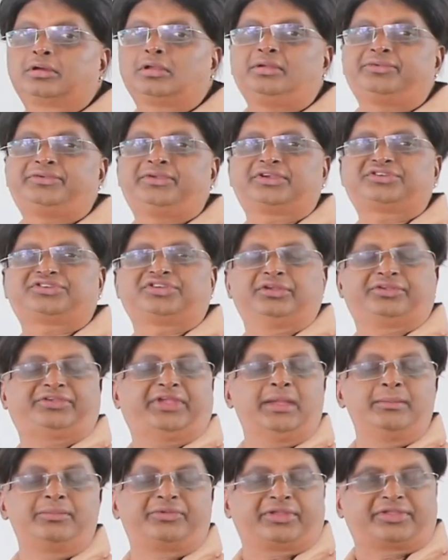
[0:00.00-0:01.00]
cross section,
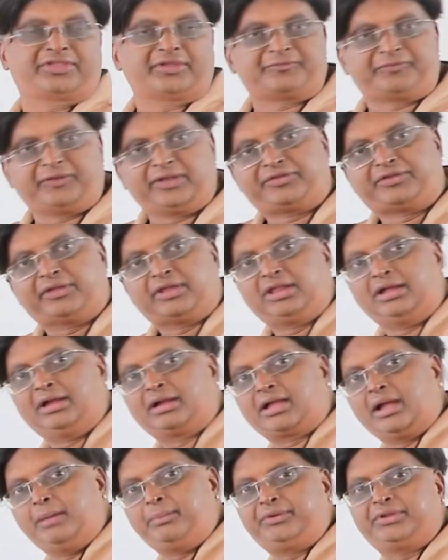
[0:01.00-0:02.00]
same surface
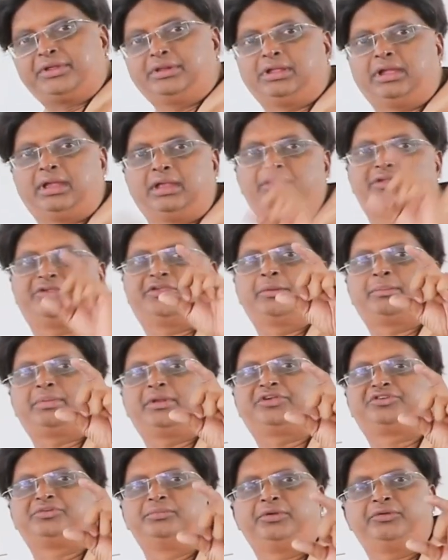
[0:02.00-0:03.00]
area capital A, and the
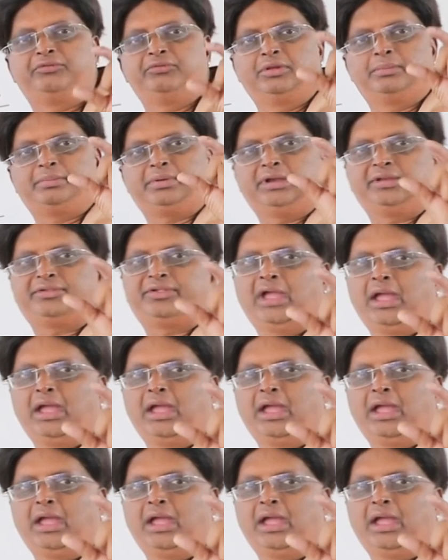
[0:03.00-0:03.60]
separation between the plates